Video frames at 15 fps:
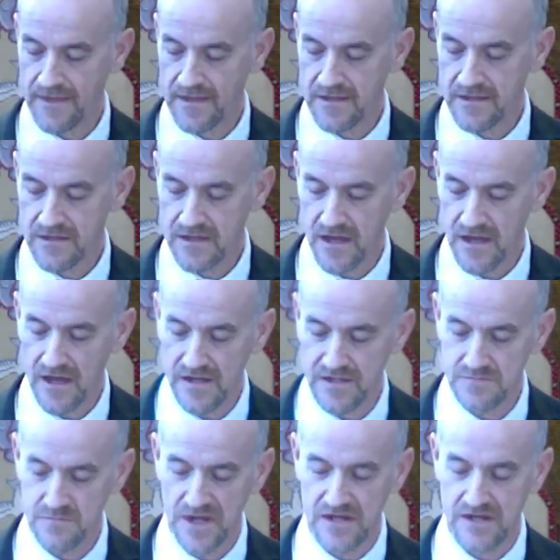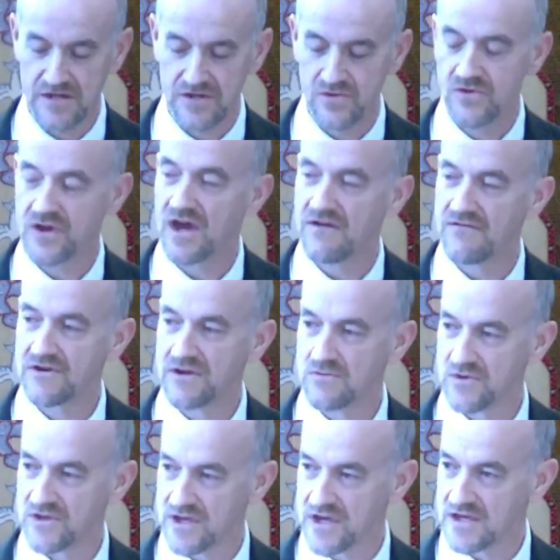God has made a new covenant
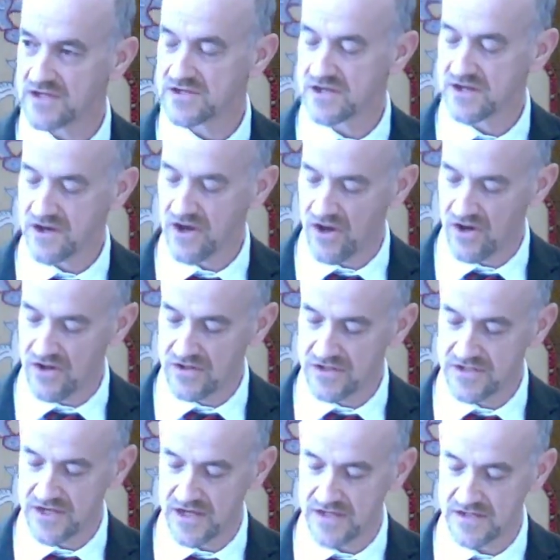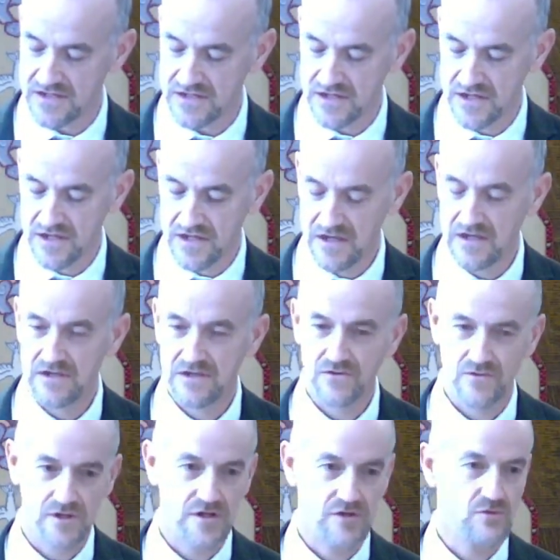with us and calls us to
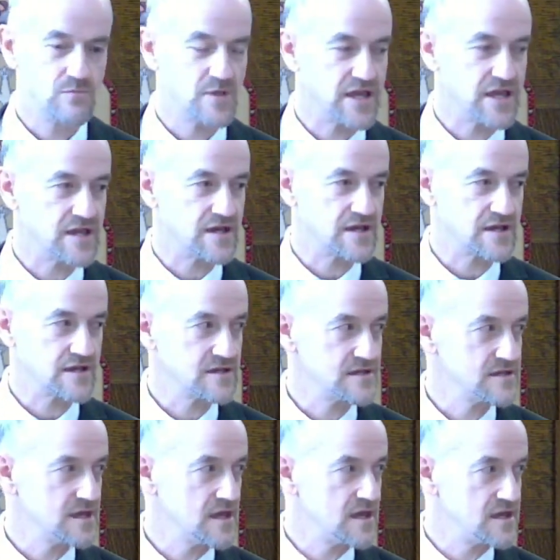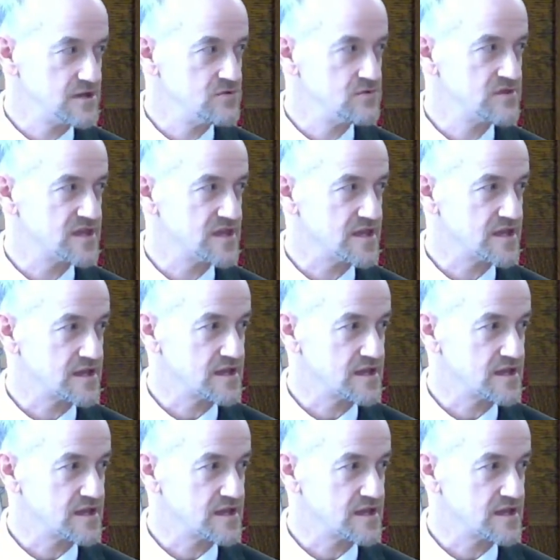a new beginning, a new thing.